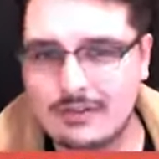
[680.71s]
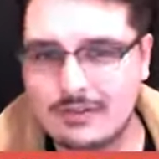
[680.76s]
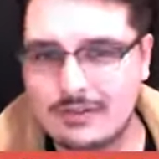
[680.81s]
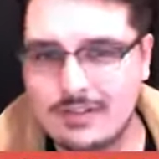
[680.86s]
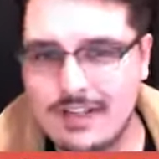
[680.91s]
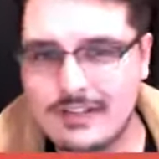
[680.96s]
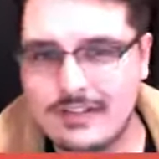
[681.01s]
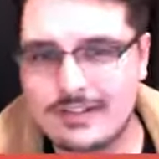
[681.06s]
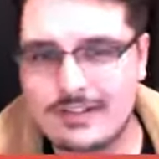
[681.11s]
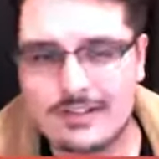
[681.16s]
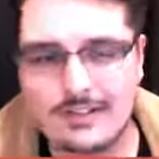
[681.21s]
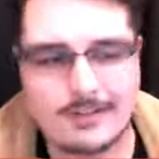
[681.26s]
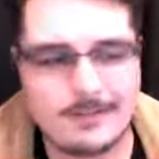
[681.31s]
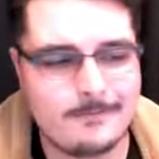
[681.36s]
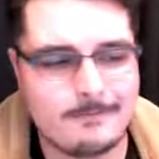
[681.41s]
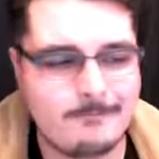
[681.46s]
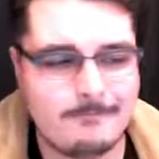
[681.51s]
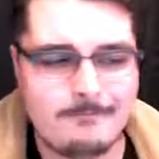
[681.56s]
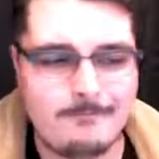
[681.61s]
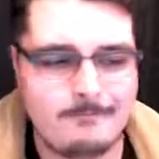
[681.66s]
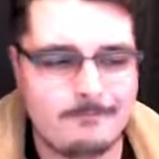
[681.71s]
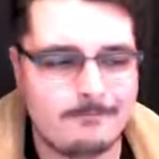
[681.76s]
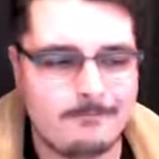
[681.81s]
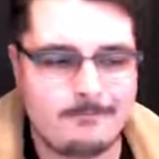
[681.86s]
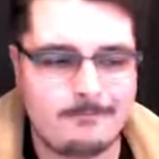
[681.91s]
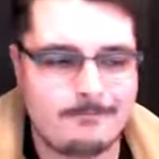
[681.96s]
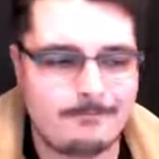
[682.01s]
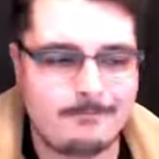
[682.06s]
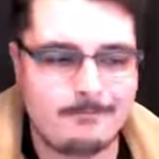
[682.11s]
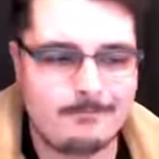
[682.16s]
That's
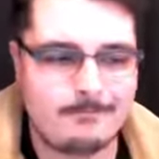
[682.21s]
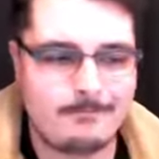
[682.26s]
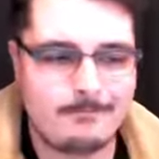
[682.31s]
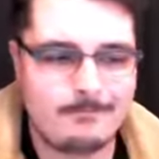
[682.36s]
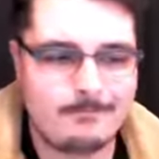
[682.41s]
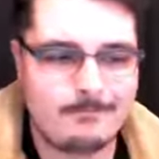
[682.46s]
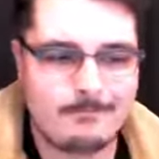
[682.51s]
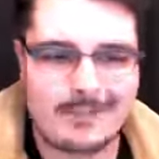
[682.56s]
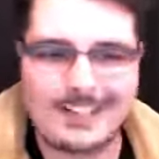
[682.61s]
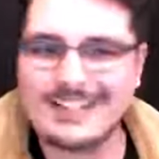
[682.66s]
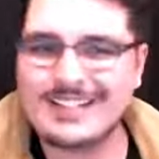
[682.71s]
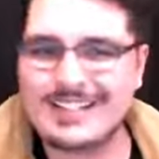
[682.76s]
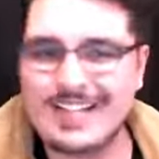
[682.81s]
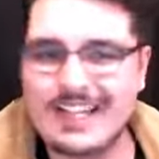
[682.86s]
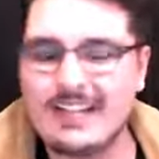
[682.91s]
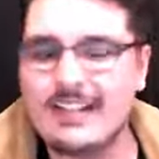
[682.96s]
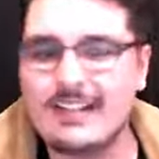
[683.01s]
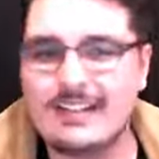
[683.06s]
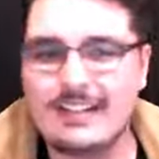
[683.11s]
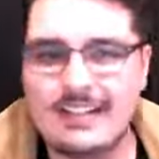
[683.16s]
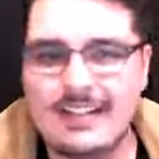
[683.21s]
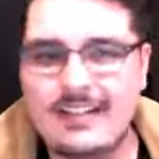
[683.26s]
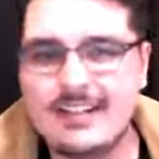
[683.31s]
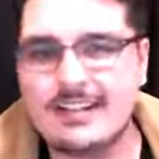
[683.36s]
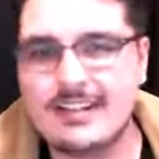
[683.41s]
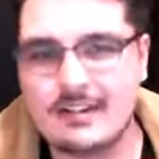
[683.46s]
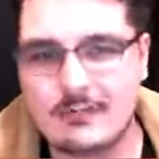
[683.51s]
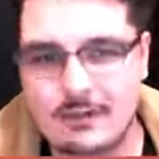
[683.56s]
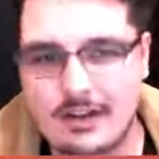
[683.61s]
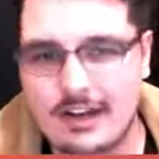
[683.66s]
taking the
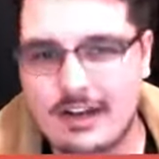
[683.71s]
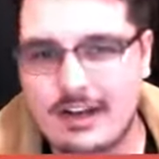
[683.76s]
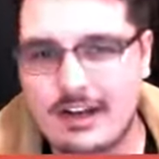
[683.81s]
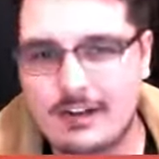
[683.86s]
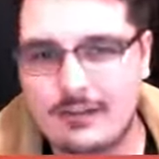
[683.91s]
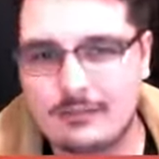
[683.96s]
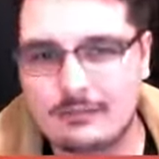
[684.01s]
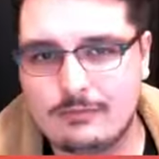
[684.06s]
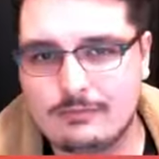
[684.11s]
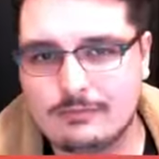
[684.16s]
easy way out.